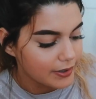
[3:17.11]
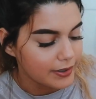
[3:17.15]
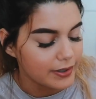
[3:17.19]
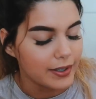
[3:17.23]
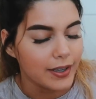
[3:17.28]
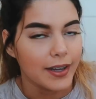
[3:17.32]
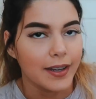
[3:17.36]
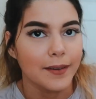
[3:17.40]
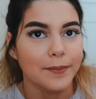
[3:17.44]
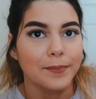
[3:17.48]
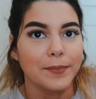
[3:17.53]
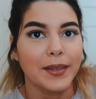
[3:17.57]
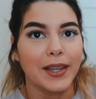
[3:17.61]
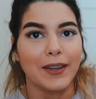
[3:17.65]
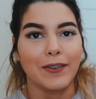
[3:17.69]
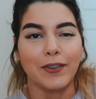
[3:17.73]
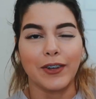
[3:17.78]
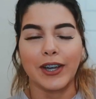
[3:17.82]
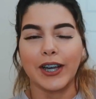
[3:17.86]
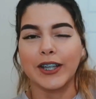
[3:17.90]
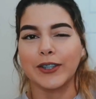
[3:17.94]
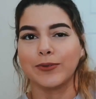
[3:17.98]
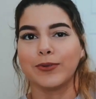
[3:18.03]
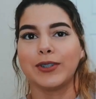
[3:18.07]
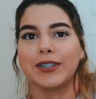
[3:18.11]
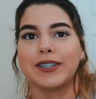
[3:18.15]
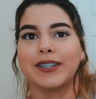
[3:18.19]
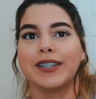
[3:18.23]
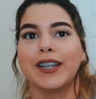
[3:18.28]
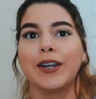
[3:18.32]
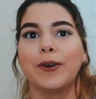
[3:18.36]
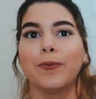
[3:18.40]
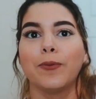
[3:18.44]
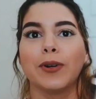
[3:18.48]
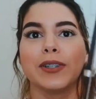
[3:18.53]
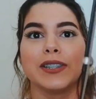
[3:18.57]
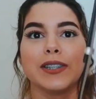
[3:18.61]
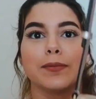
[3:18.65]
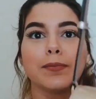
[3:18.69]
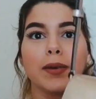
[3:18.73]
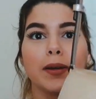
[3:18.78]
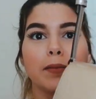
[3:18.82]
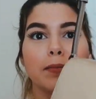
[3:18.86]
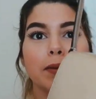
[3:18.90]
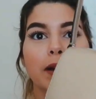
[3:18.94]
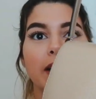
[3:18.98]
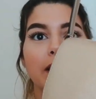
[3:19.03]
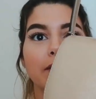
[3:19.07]
yeah if you guys want to see what's in
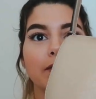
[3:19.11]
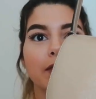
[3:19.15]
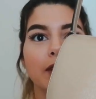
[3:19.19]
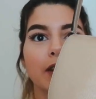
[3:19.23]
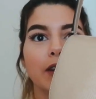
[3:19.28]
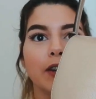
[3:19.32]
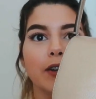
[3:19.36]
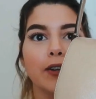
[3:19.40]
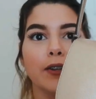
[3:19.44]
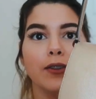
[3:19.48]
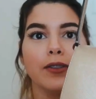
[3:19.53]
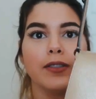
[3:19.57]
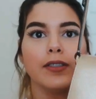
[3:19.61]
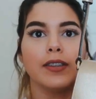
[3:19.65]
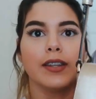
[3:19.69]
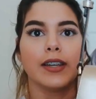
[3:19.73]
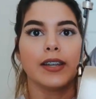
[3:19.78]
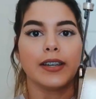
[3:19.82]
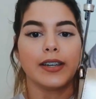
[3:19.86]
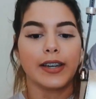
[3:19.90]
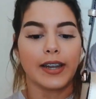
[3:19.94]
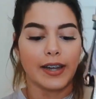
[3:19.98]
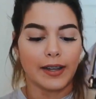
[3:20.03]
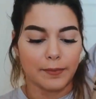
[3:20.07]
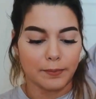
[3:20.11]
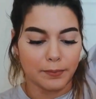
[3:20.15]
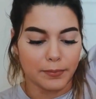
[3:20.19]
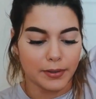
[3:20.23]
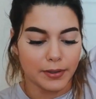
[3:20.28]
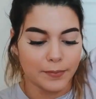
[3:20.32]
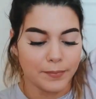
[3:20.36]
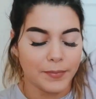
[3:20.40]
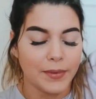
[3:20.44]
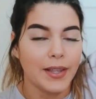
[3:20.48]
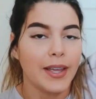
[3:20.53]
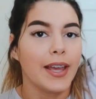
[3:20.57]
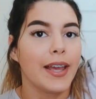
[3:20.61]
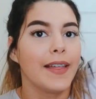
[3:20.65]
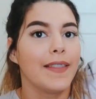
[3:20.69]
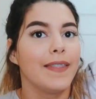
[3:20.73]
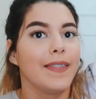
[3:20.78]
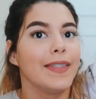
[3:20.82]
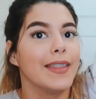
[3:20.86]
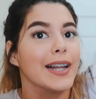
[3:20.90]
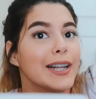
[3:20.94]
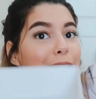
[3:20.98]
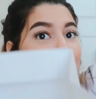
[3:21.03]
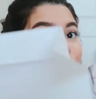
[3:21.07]
my bag video then yeah but
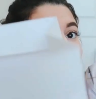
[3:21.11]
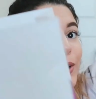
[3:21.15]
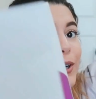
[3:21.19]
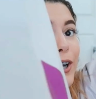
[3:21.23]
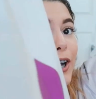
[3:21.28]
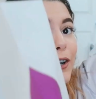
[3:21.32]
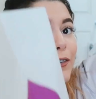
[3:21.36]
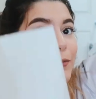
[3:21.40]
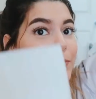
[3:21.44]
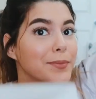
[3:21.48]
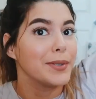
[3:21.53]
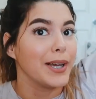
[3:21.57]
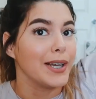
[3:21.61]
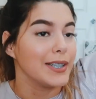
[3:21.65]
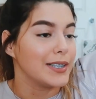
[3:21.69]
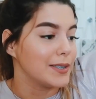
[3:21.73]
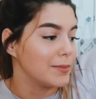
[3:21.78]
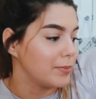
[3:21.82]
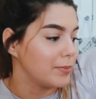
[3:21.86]
that's what i got from kate